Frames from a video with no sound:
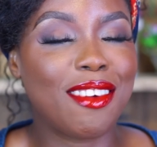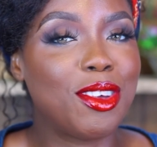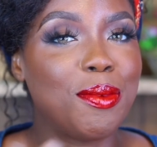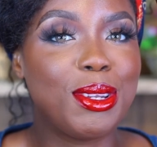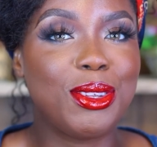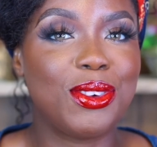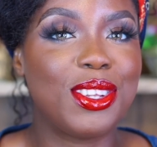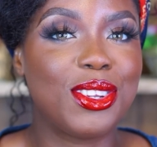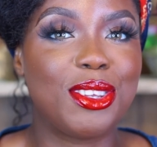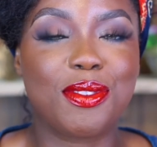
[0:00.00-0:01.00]
I've not been
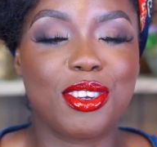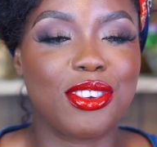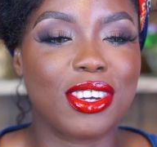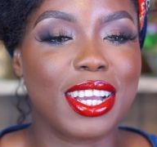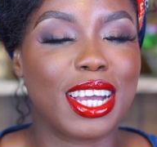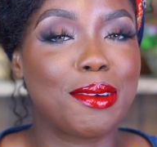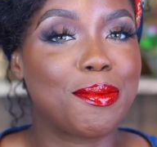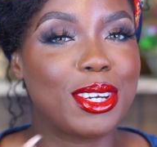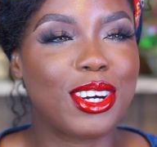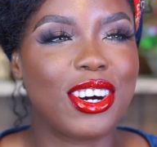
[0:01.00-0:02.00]
doing the notification
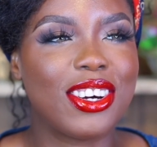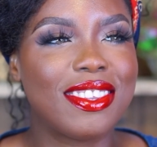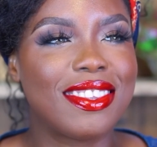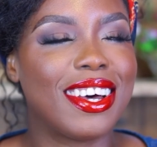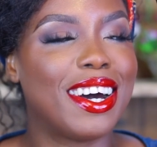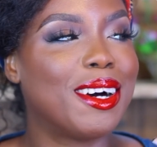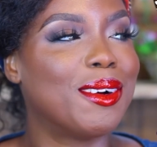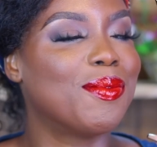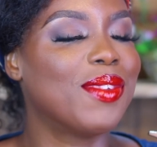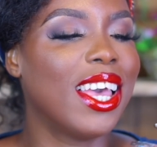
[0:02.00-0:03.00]
gang because
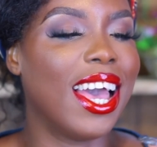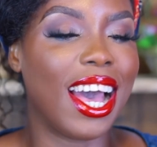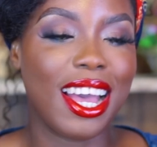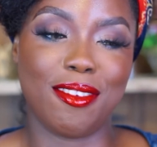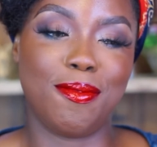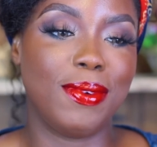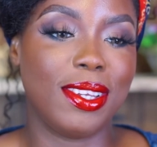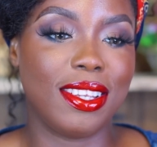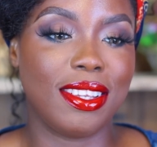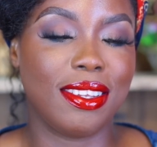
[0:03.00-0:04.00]
I've
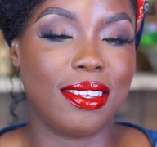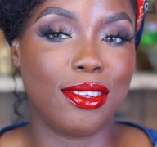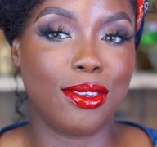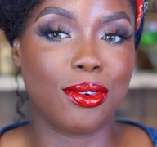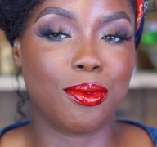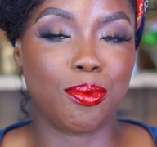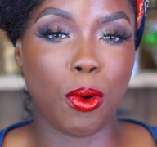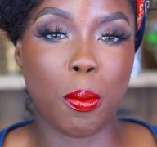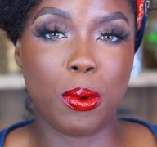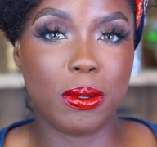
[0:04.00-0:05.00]
been, you know,
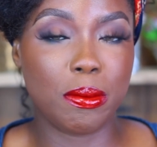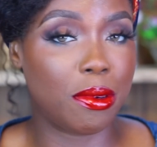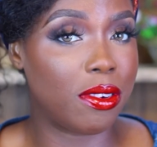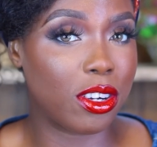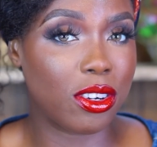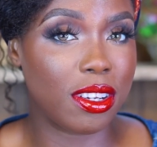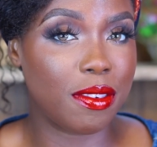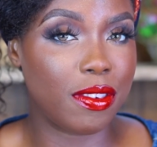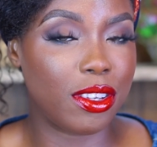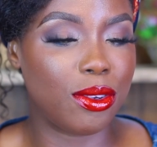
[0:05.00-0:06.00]
uploading
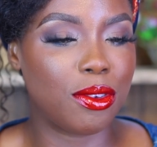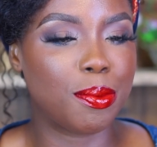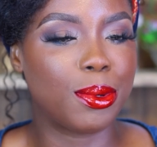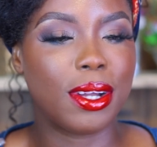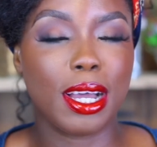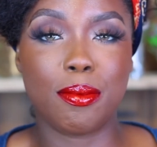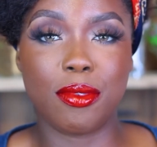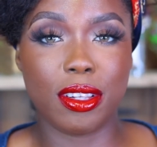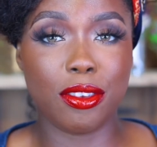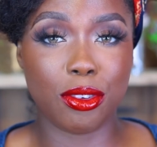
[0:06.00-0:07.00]
pre-recorded videos, but
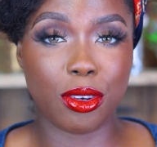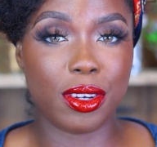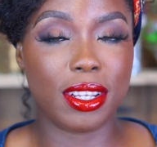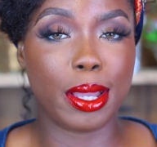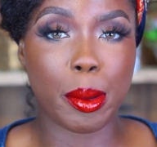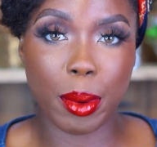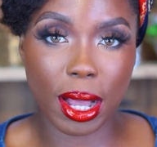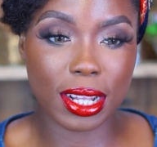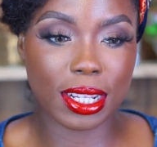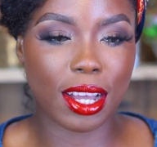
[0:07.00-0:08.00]
I'm really sorry, they are
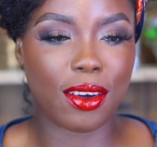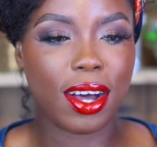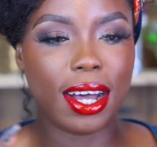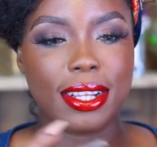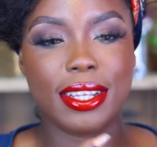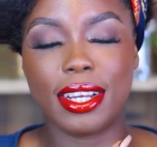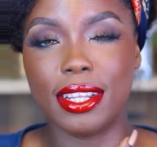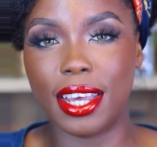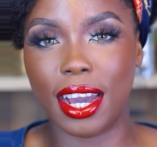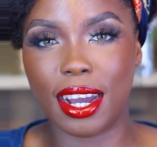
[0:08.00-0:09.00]
back now and
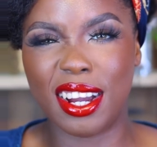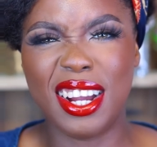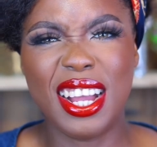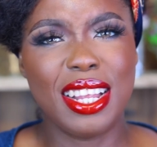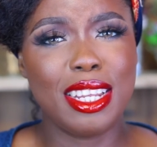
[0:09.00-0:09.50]
here they are.